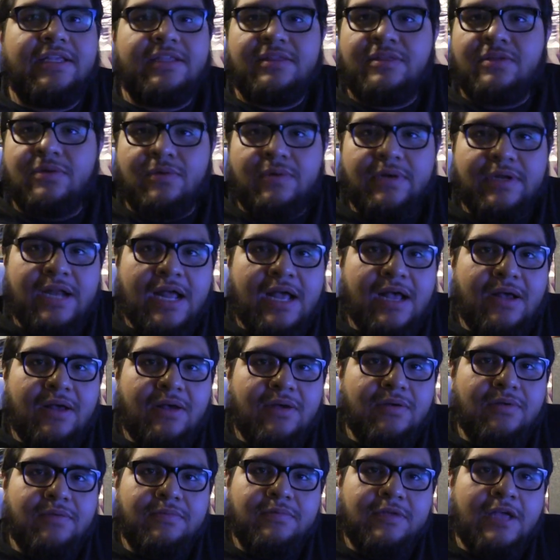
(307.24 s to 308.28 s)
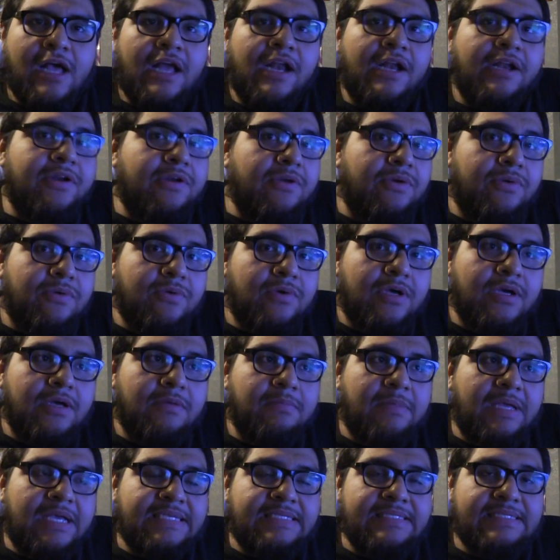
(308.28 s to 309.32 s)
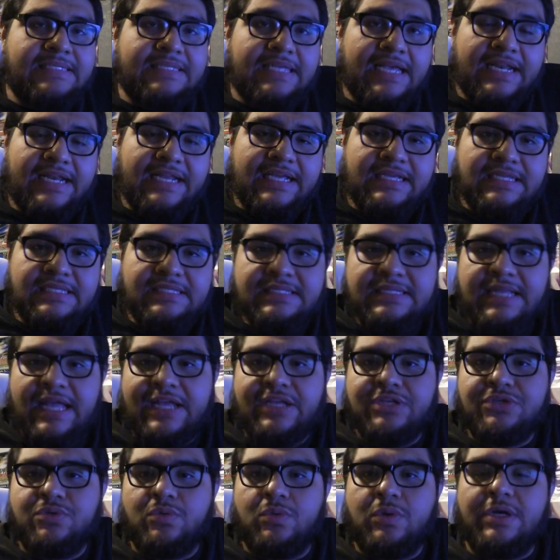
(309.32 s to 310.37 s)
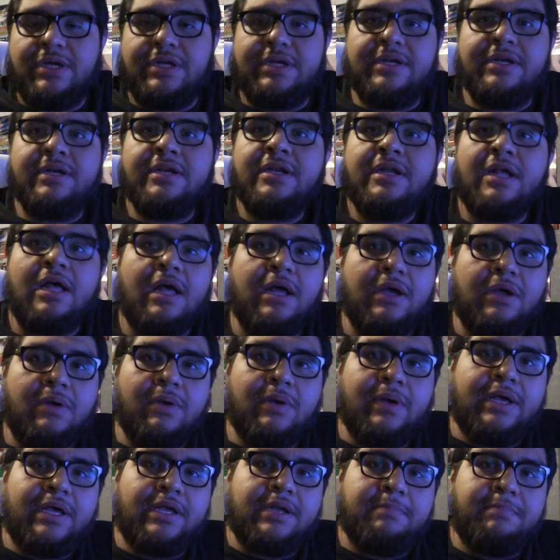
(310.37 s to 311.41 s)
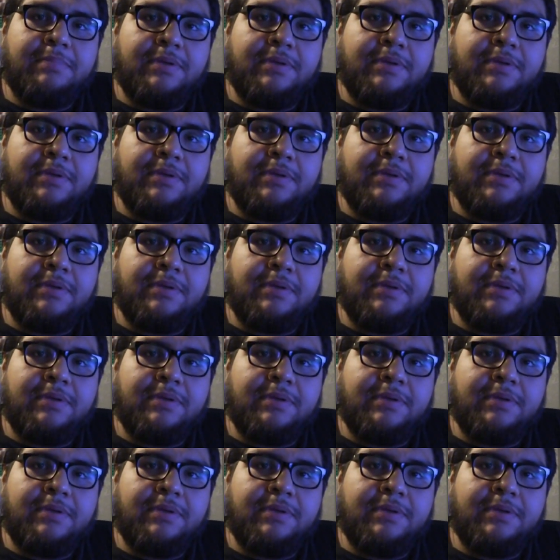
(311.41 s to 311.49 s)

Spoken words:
threw it out, got a new Exetti Stage 1. I'll go ahead and